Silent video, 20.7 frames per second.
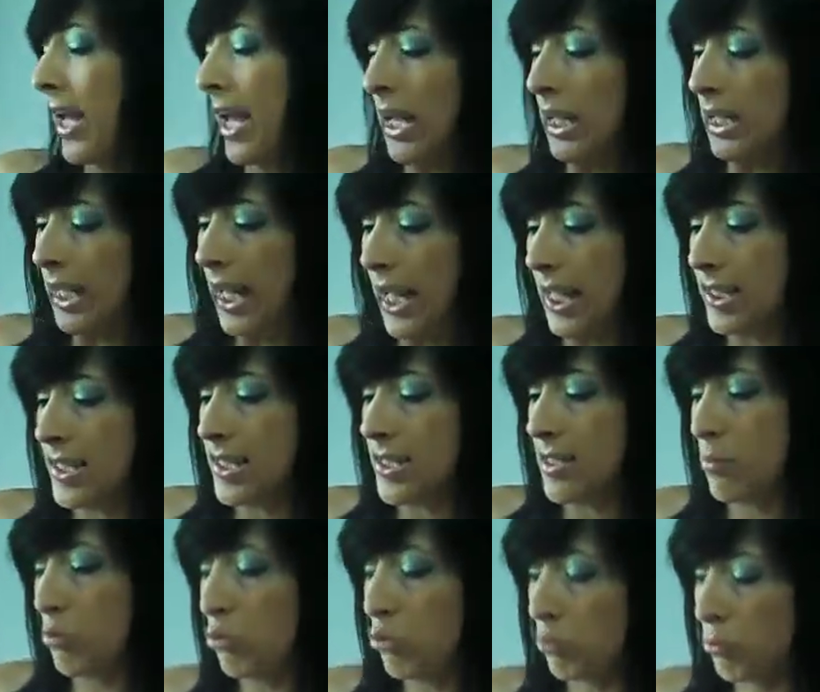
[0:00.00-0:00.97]

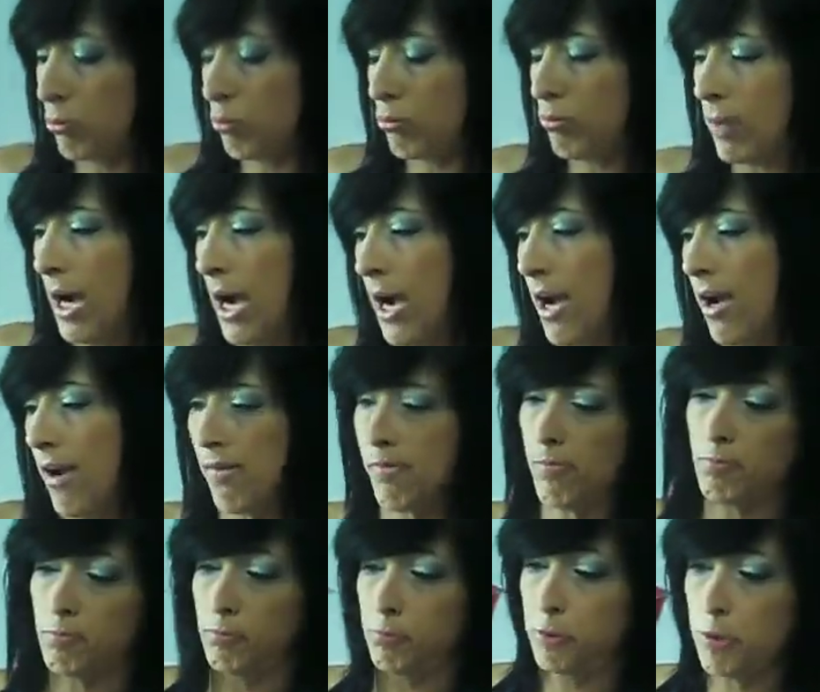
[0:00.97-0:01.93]
index
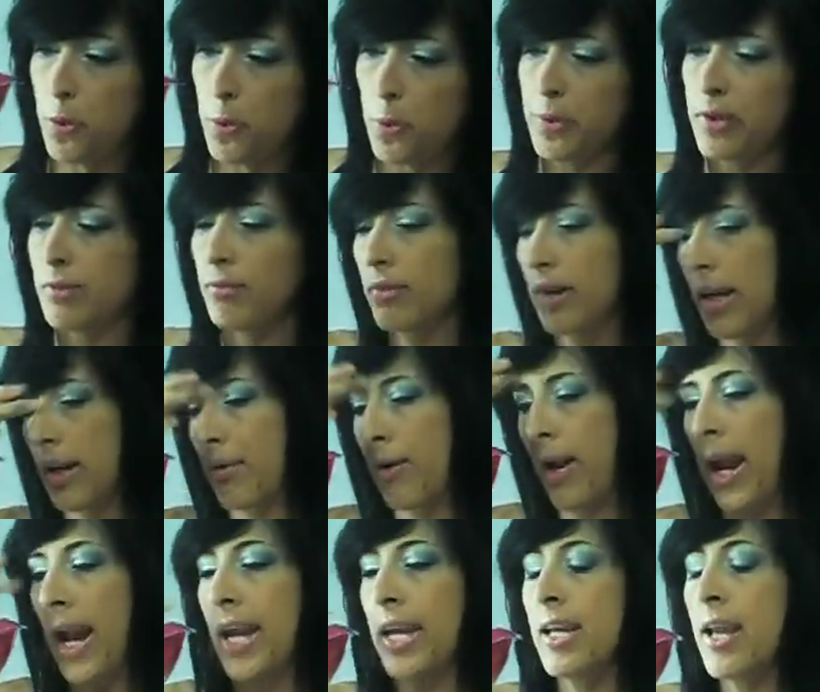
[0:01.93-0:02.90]
food grain,
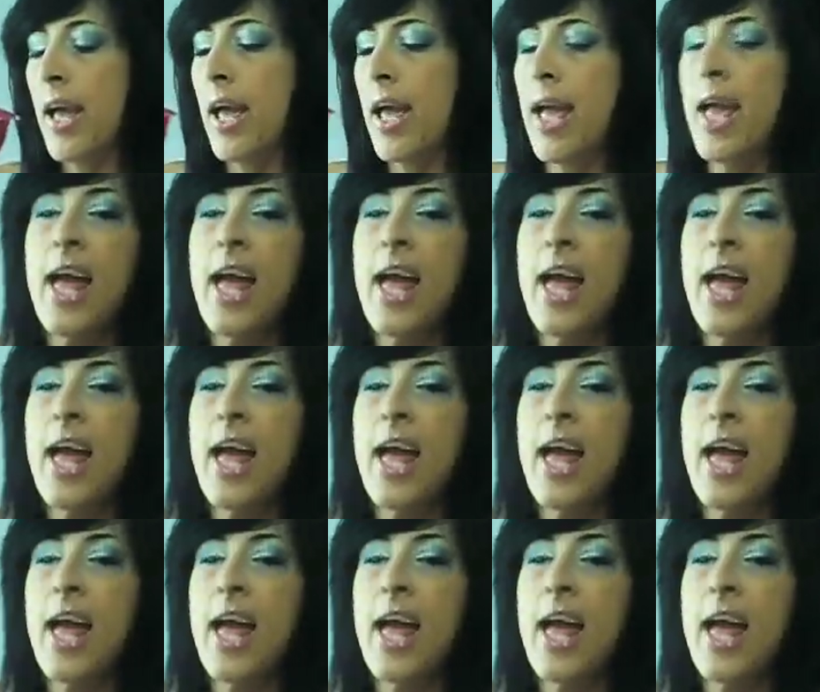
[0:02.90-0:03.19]
yeah.